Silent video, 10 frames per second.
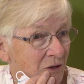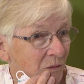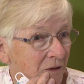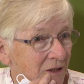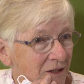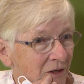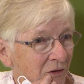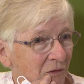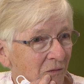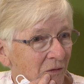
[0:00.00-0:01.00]
is what this is
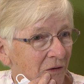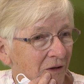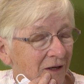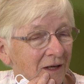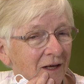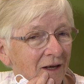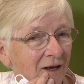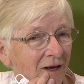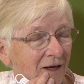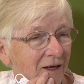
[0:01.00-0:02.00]
looking for.
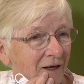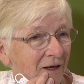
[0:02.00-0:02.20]
Uh,